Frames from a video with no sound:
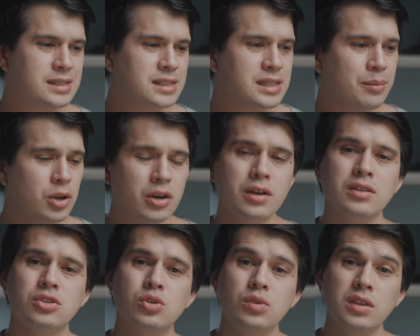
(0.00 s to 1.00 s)
it's similar
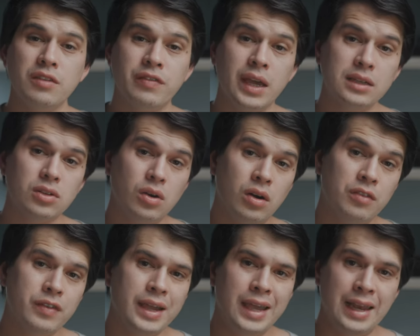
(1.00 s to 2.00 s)
to the effect
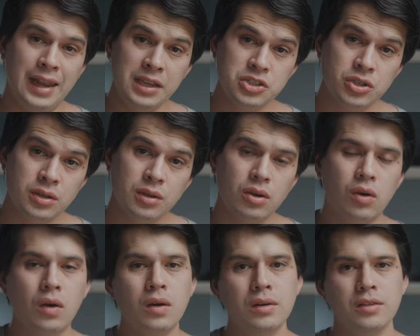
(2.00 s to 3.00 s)
of halation
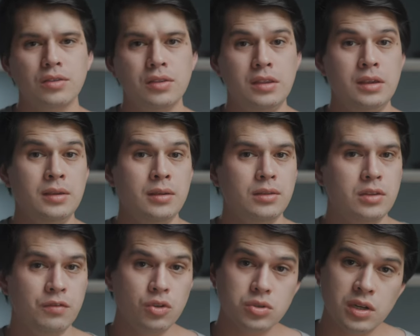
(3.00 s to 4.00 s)
or the
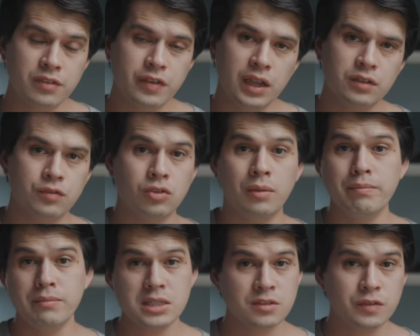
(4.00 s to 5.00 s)
diffusion effect
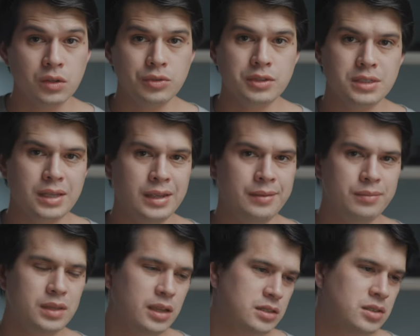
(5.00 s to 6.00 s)
from mist filters,
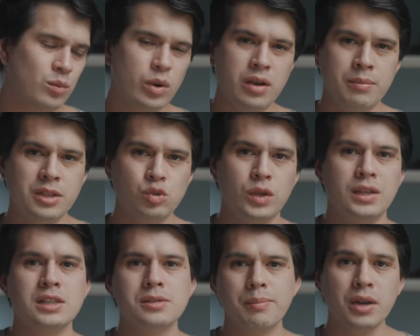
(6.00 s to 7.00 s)
somewhere in between.
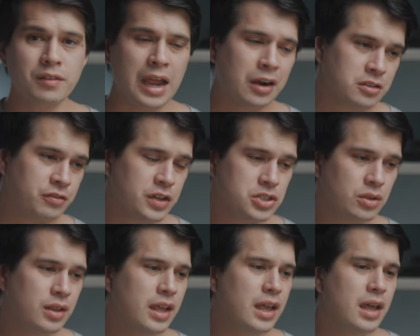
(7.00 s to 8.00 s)
It's a bit of
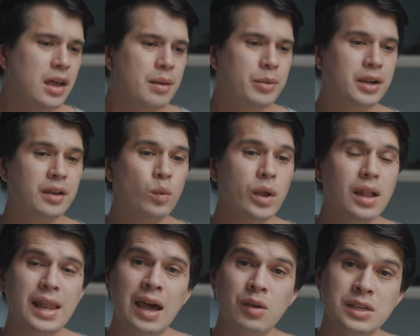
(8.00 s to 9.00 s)
artificial, but it will
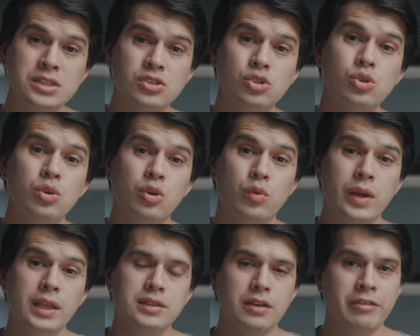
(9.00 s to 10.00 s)
allow us to
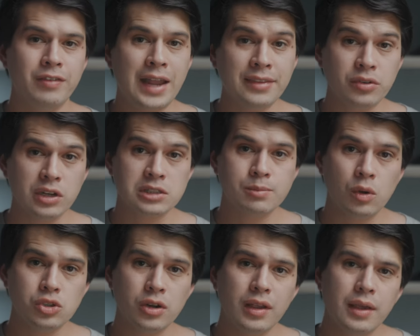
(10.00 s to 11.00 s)
create a flatter
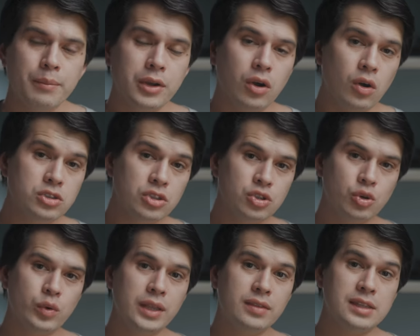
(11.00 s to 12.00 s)
exposure, but also to
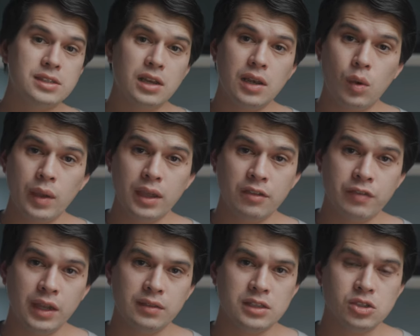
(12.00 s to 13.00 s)
create this glowing
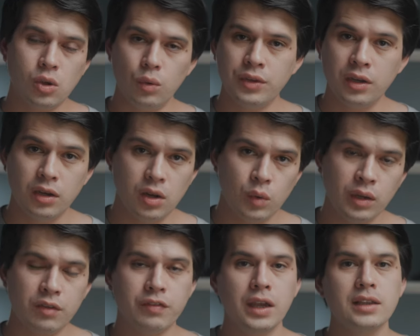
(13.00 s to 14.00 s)
effect, this golden
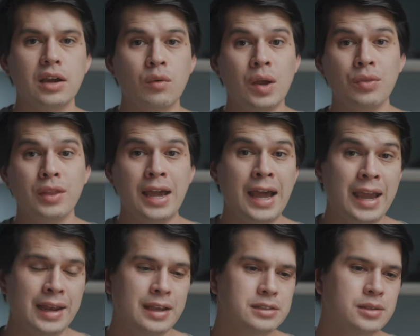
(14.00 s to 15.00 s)
glowing effect around the
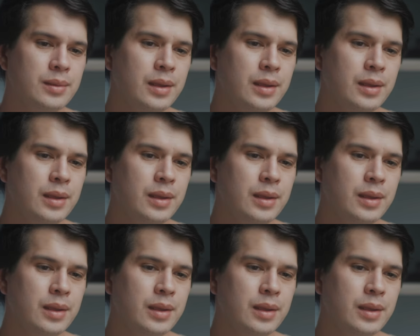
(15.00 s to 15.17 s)
highlights.